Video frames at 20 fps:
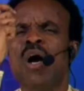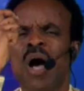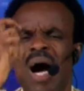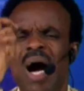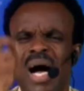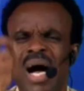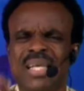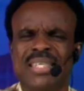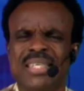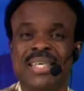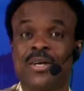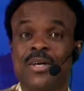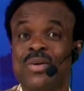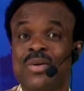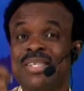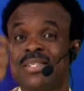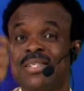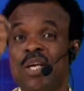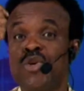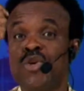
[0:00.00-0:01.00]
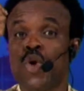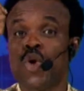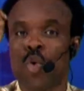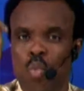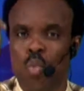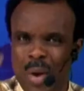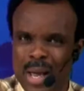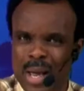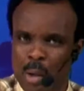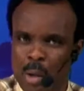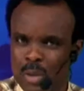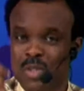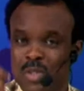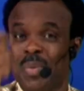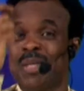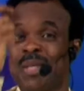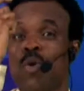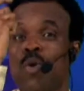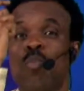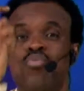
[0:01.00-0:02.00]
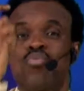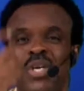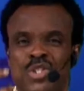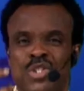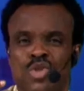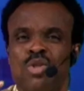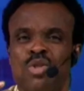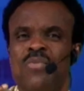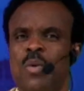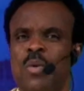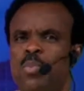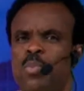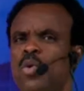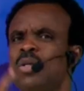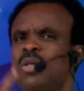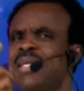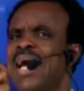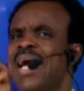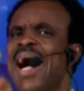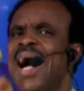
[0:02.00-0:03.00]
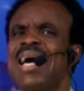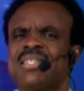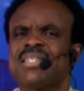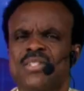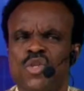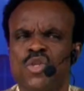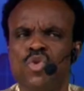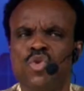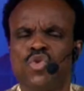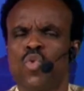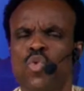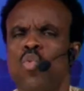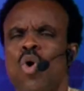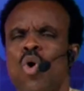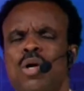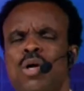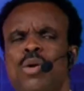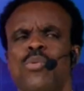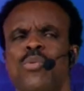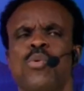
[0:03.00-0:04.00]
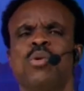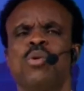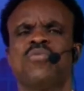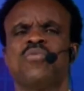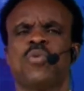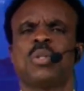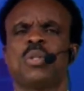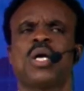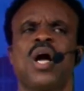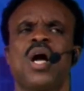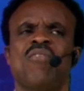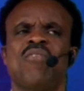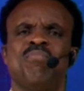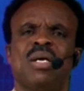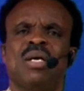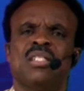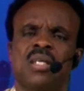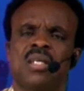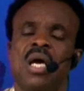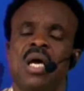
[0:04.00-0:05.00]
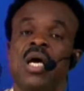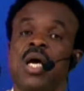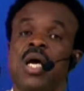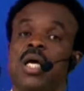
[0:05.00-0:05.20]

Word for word: and increasing your wealth by the oppression of the poor. They ask you to walk road for the government.